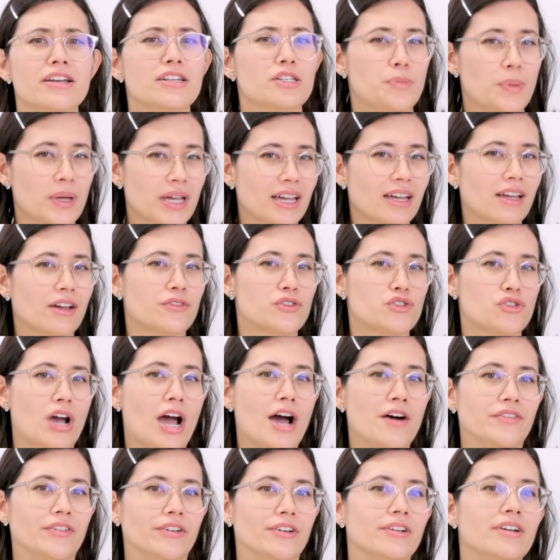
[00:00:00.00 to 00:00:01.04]
Speaking of
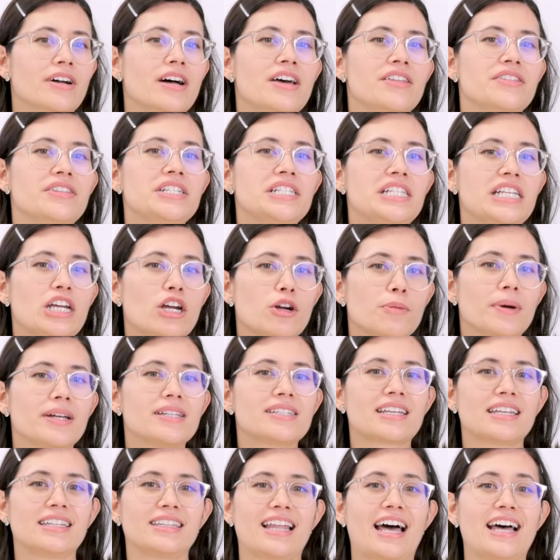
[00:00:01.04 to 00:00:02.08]
travel, these
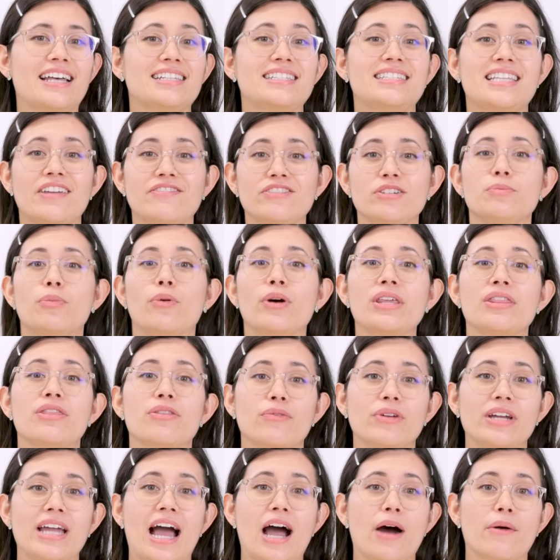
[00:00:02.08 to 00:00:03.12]
earbuds can last
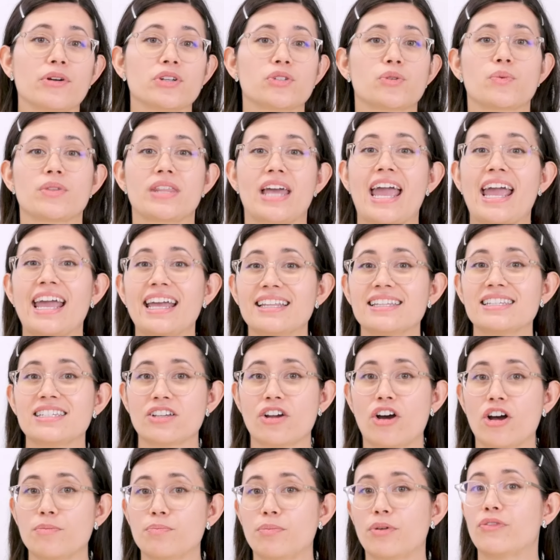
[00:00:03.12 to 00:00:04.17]
7.3 hours with ANC
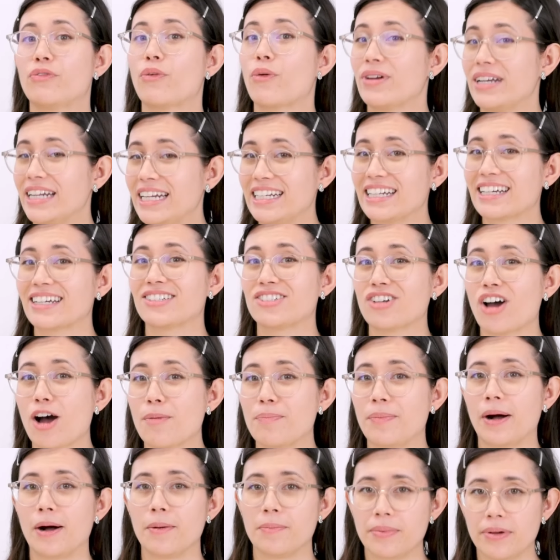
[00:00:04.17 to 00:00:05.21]
on before needing a
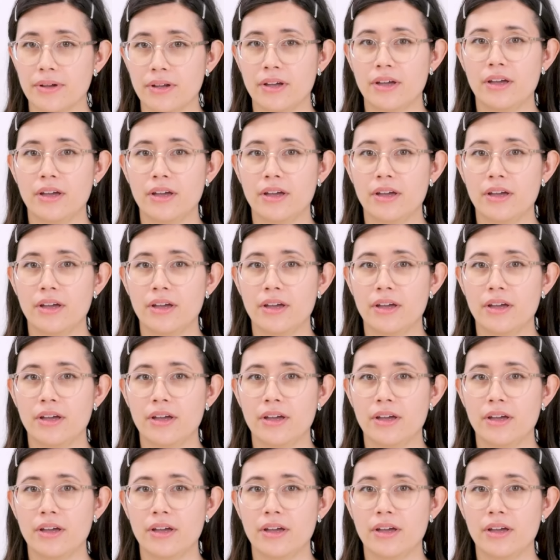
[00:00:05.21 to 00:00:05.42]
top-up.